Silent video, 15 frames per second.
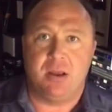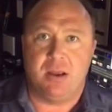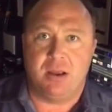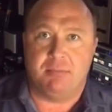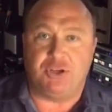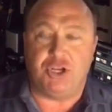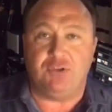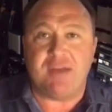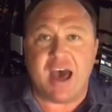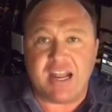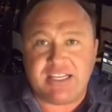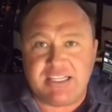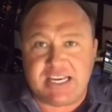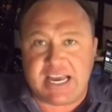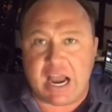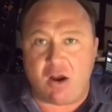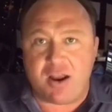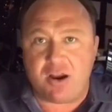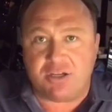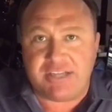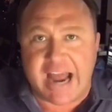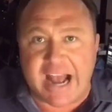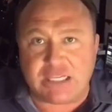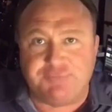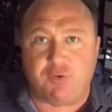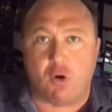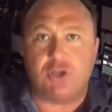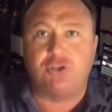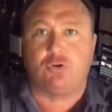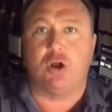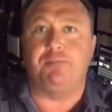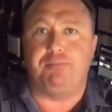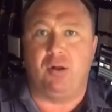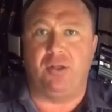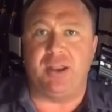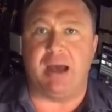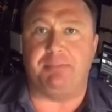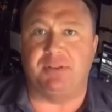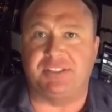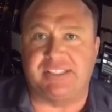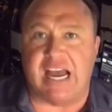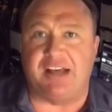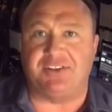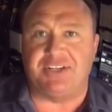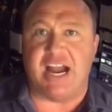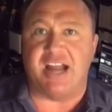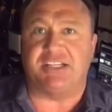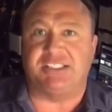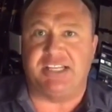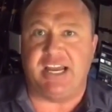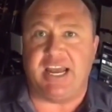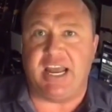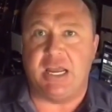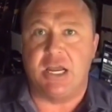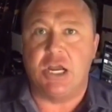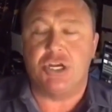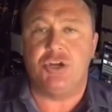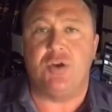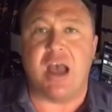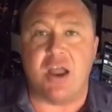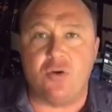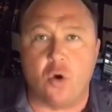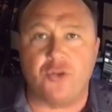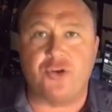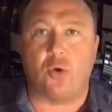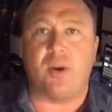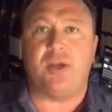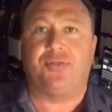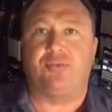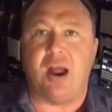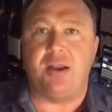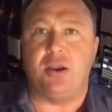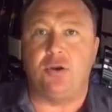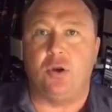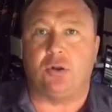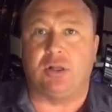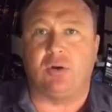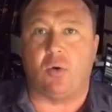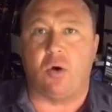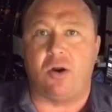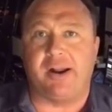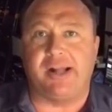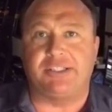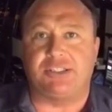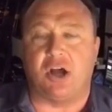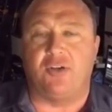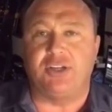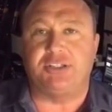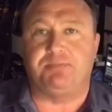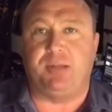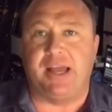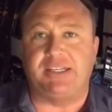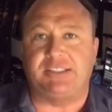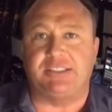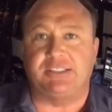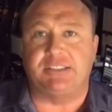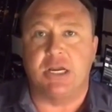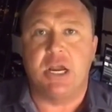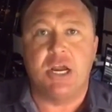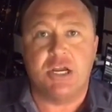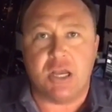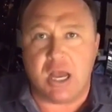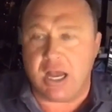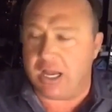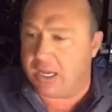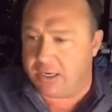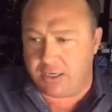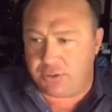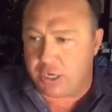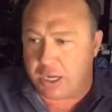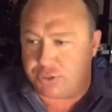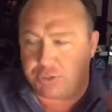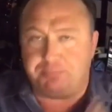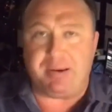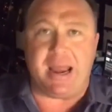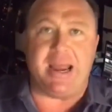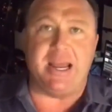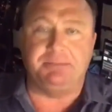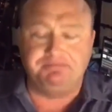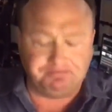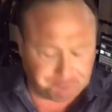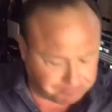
But you've got a carrier task force group pulling up at the South China Sea. You got North Korea threatening nuclear war against all these places, Japan,